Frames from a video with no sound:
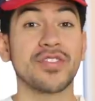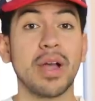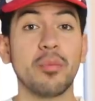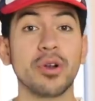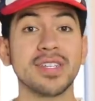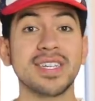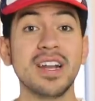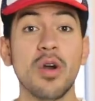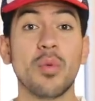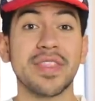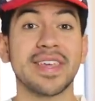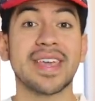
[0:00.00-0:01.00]
some reason,
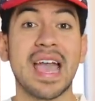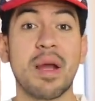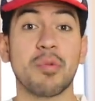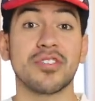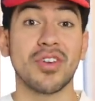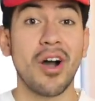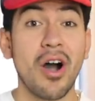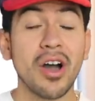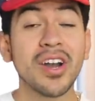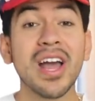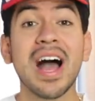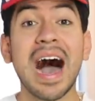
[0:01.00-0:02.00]
when the camera's
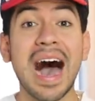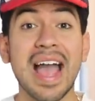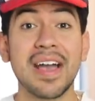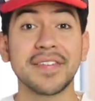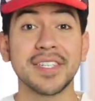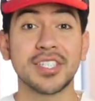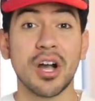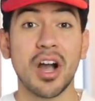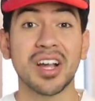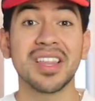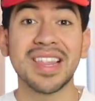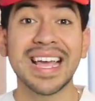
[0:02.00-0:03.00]
on, I have to
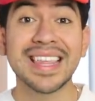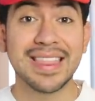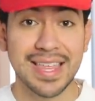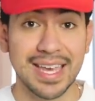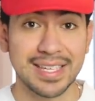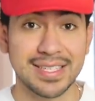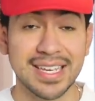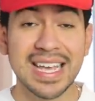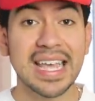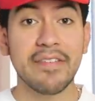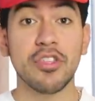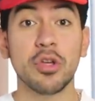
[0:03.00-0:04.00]
talk like this,
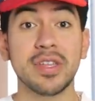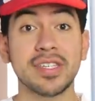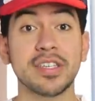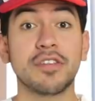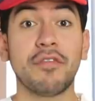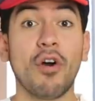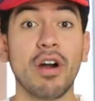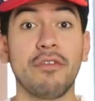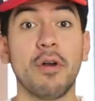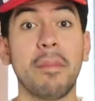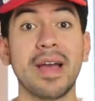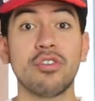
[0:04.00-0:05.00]
even though this is far
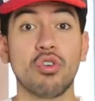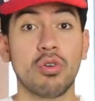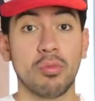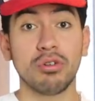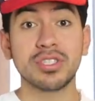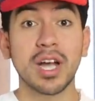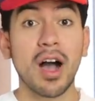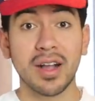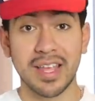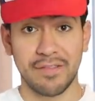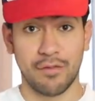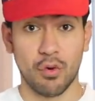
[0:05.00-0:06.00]
from my normal
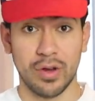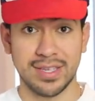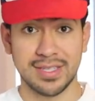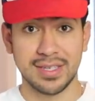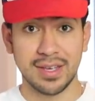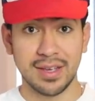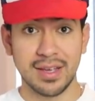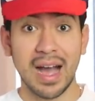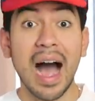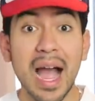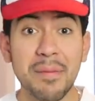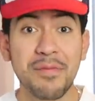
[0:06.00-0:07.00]
talking voice.
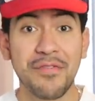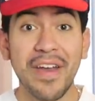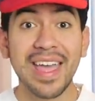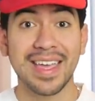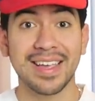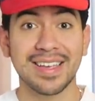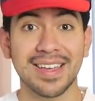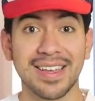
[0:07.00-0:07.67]
I'm fake.